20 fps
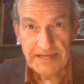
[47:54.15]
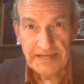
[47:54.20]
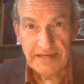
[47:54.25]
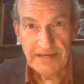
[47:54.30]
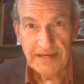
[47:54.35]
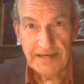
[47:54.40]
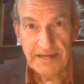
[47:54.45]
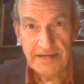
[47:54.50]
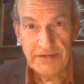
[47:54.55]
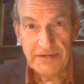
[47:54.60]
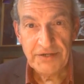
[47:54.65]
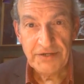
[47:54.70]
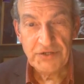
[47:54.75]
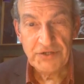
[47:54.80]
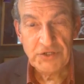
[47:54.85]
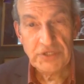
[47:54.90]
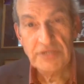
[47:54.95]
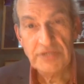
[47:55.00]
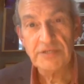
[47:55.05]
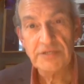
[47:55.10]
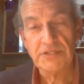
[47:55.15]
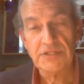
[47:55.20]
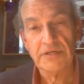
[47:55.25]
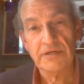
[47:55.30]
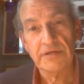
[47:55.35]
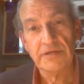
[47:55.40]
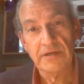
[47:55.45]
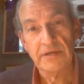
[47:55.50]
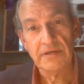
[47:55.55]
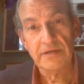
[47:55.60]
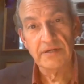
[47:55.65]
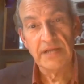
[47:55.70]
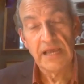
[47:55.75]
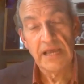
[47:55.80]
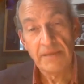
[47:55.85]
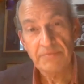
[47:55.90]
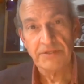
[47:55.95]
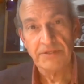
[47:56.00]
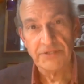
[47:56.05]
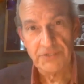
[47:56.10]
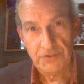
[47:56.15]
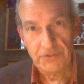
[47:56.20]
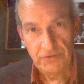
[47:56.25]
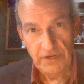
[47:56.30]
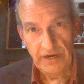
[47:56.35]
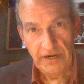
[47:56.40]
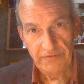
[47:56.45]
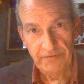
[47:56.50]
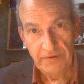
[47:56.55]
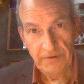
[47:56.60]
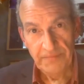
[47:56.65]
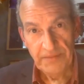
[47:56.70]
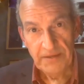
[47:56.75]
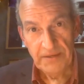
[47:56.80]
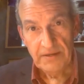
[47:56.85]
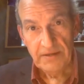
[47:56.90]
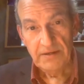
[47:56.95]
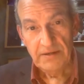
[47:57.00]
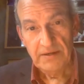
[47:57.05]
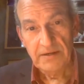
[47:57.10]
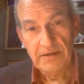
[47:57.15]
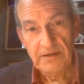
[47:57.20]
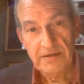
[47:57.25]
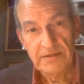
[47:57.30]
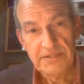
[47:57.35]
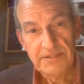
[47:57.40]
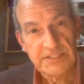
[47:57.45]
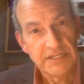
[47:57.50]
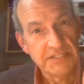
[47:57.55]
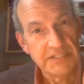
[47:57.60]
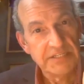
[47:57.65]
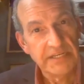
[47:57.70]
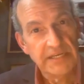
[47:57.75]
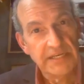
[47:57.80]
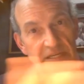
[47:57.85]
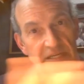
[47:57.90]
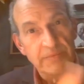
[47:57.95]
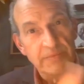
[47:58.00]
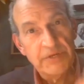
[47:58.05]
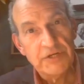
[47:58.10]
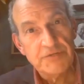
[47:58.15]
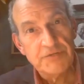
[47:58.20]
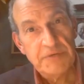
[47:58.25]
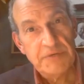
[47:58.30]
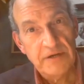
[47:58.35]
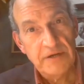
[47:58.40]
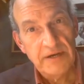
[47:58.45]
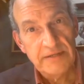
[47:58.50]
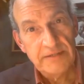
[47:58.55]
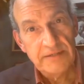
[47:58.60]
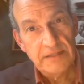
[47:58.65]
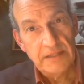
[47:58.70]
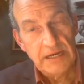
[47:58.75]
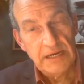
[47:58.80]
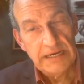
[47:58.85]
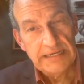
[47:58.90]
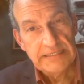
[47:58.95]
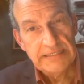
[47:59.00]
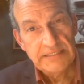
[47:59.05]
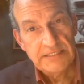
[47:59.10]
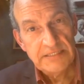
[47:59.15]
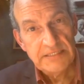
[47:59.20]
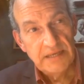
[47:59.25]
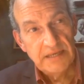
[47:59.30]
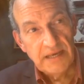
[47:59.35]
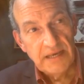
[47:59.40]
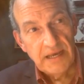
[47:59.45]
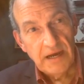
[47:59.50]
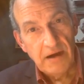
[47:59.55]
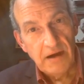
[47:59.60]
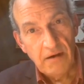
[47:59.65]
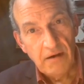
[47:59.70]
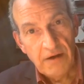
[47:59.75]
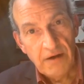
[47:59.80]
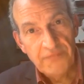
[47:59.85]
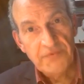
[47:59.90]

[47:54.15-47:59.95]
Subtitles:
And she is an ambulance driver, 60 kilometers behind the lines on